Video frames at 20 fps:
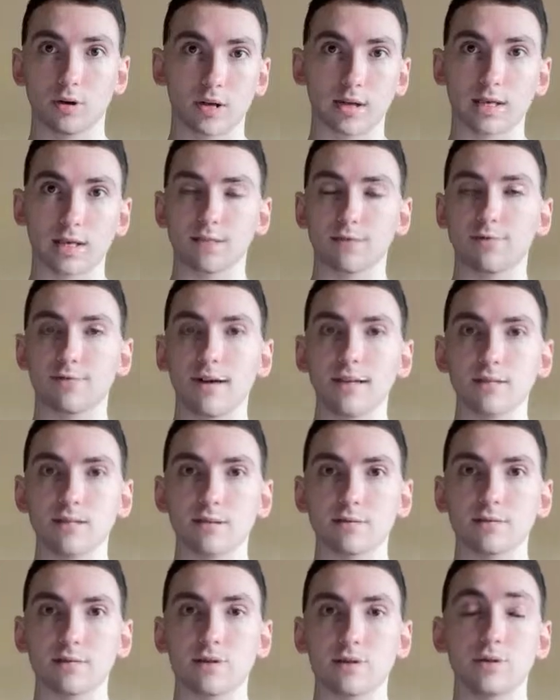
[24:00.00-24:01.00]
going to get
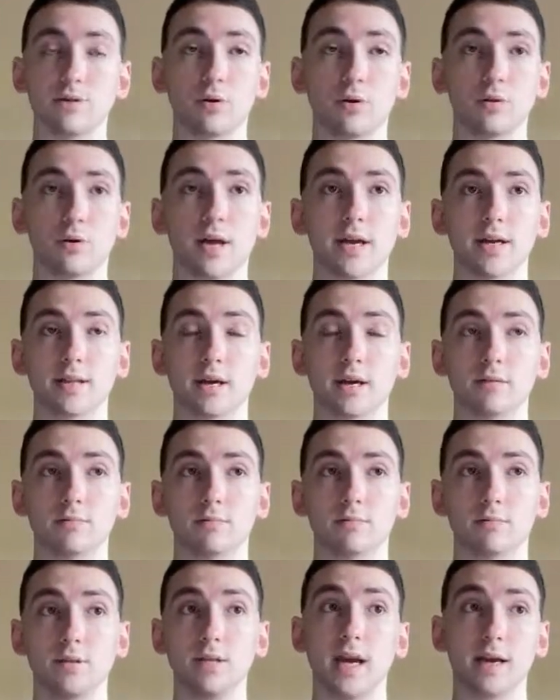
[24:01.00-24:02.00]
defensive because you don't like that
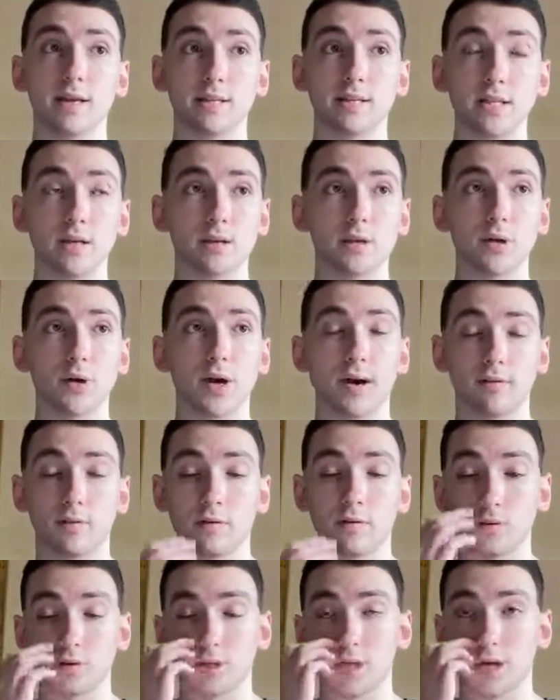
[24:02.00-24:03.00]
the idea you have
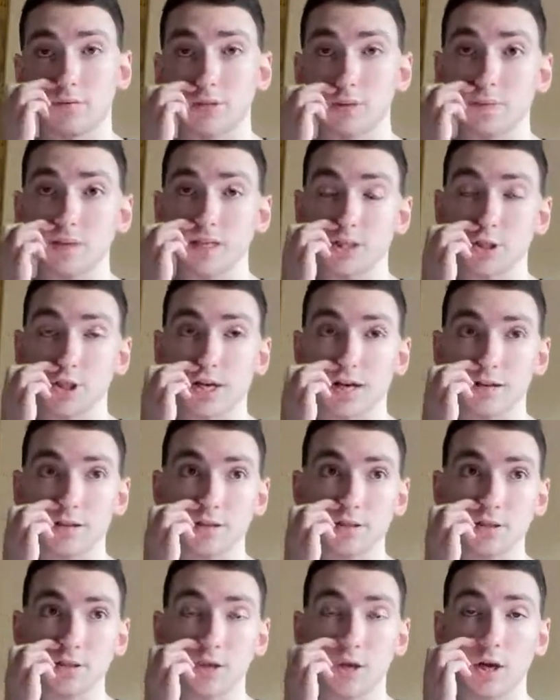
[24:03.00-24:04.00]
of yourself is being
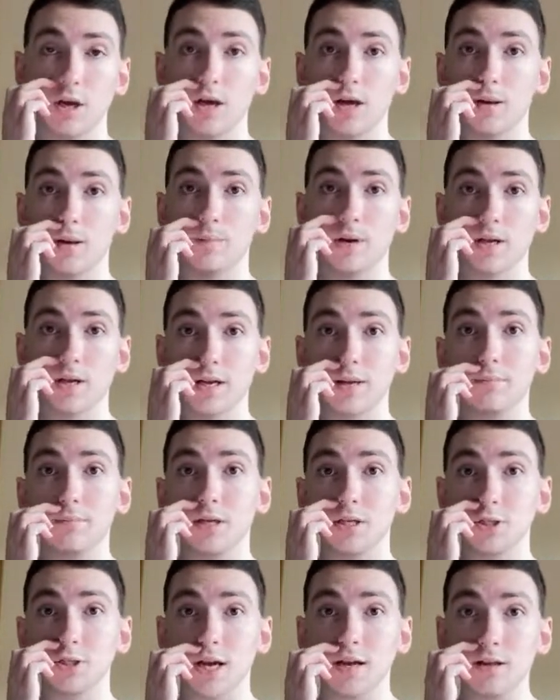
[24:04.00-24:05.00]
challenged. But it can
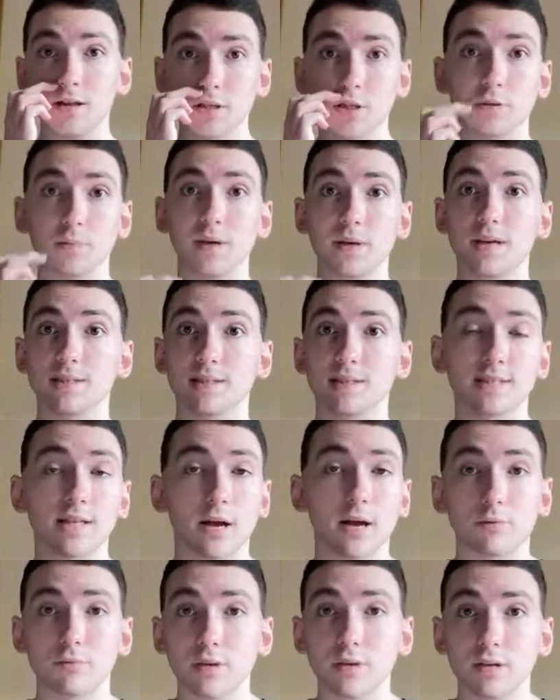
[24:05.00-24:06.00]
be challenged because it's
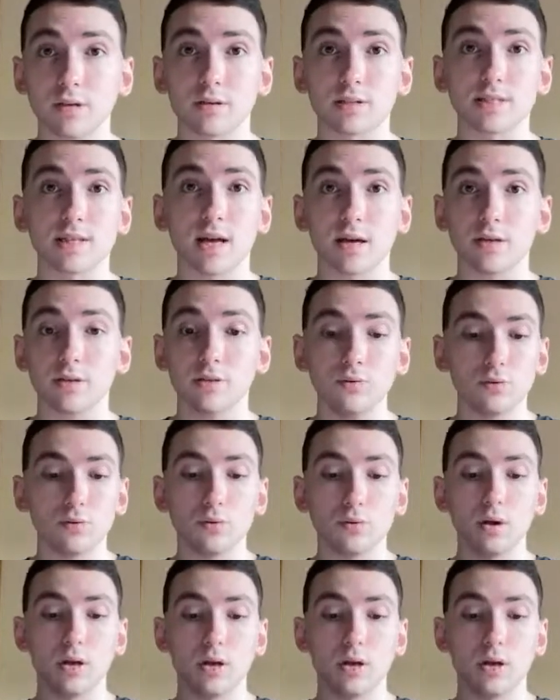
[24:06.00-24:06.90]
not real, it's not you.